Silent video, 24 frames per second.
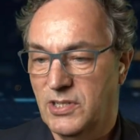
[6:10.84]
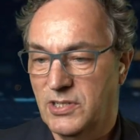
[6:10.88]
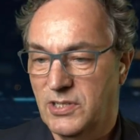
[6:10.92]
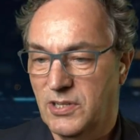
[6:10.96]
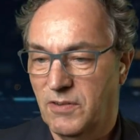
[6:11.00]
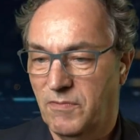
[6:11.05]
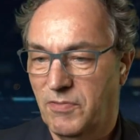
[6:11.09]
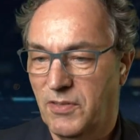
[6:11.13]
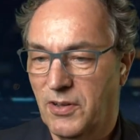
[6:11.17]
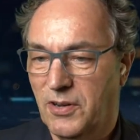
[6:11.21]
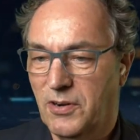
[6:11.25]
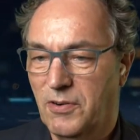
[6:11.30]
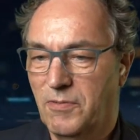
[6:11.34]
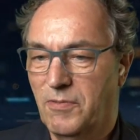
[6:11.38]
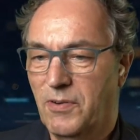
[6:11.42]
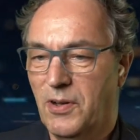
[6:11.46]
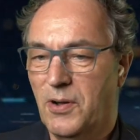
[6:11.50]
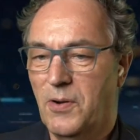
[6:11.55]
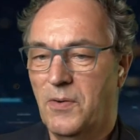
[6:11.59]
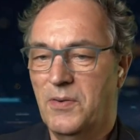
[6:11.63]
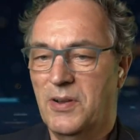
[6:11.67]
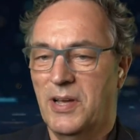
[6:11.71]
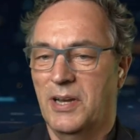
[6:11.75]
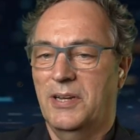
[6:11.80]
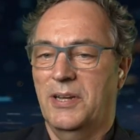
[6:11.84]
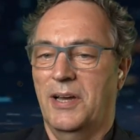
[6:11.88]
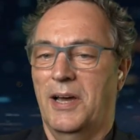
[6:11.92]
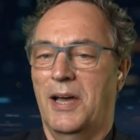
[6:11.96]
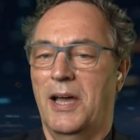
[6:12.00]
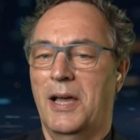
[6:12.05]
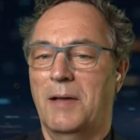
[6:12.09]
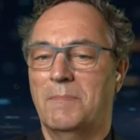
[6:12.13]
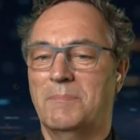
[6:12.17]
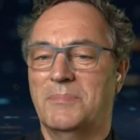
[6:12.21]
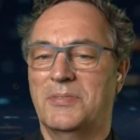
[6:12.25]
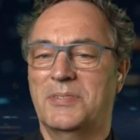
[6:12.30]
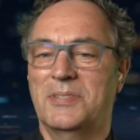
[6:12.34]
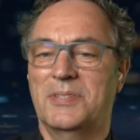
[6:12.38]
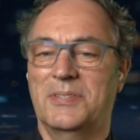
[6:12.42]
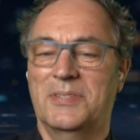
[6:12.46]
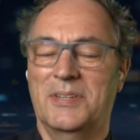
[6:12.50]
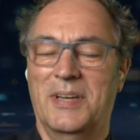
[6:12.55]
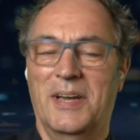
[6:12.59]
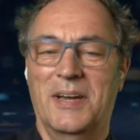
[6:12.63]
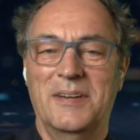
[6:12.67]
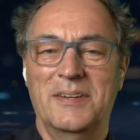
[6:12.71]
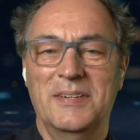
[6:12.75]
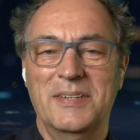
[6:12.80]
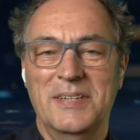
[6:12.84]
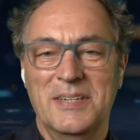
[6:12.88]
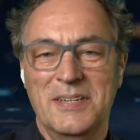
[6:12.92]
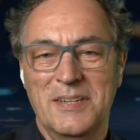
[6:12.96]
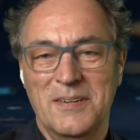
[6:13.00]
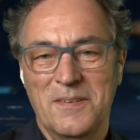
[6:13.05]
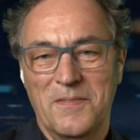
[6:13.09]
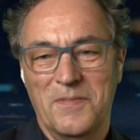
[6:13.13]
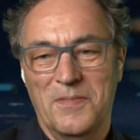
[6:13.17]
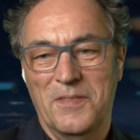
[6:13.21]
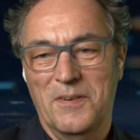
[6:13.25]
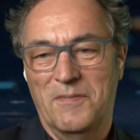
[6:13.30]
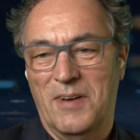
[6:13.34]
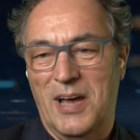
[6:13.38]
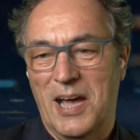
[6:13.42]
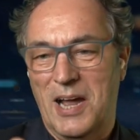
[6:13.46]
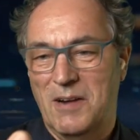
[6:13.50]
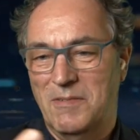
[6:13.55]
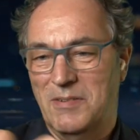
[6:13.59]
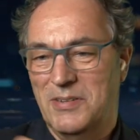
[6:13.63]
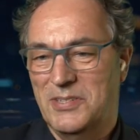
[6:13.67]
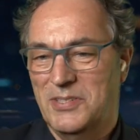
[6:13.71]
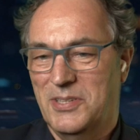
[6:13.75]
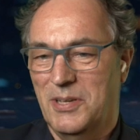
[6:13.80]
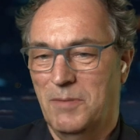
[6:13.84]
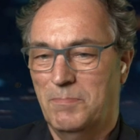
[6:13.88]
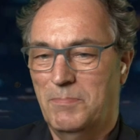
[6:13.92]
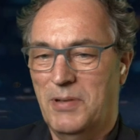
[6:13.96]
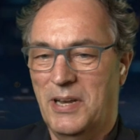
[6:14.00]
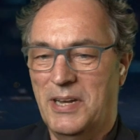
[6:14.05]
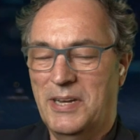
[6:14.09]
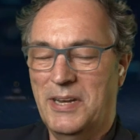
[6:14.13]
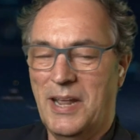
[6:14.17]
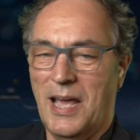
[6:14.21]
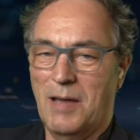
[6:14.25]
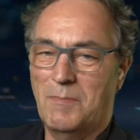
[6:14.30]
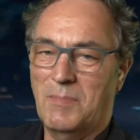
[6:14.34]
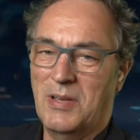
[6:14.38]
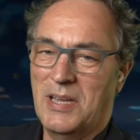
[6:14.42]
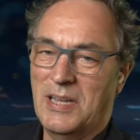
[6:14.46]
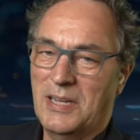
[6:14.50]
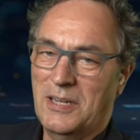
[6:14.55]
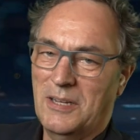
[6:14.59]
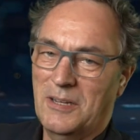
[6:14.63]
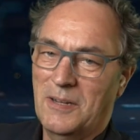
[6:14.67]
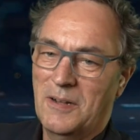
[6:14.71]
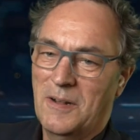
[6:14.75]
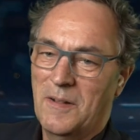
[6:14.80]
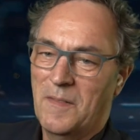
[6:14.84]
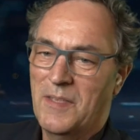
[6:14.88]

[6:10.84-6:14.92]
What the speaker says: of the corona times, the virus, the pandemic,